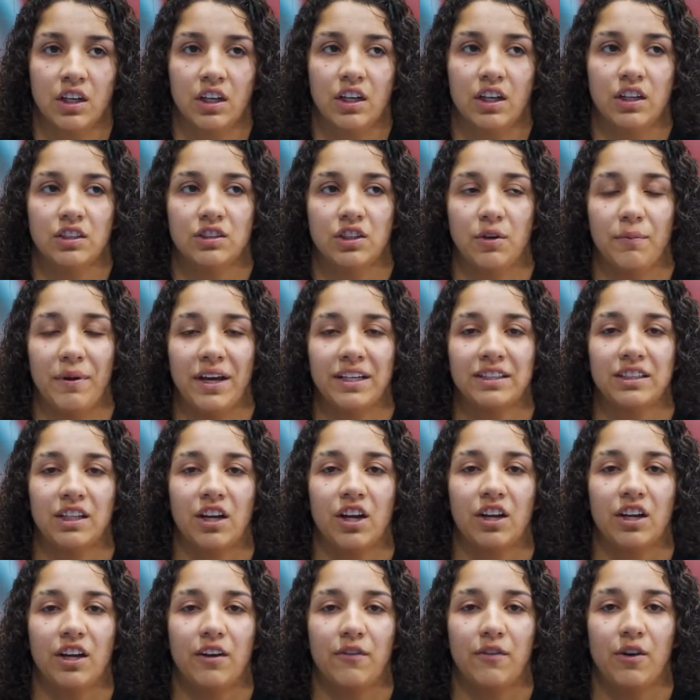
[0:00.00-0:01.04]
So basically, I'll
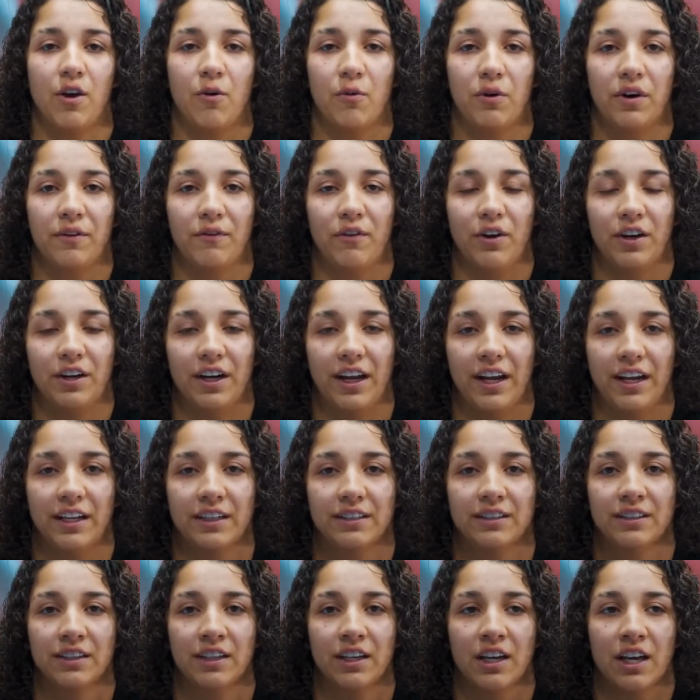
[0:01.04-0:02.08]
give you one of our
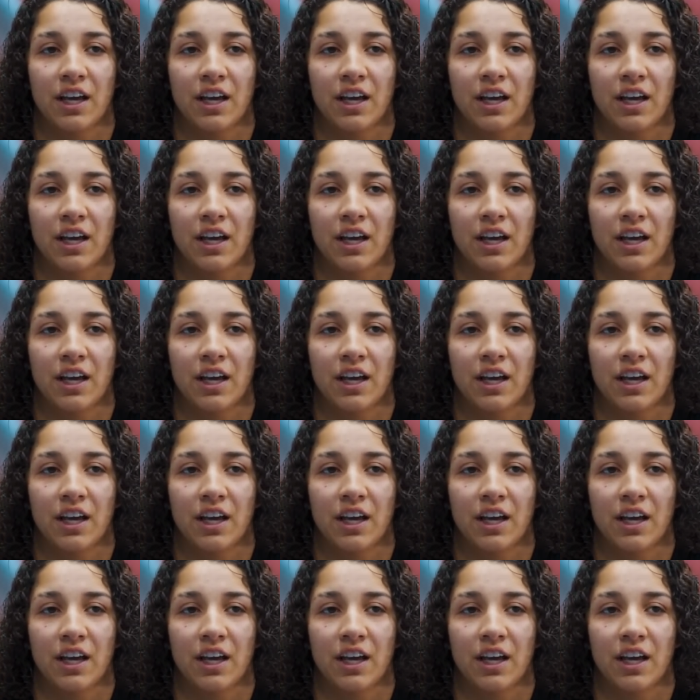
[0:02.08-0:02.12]
days.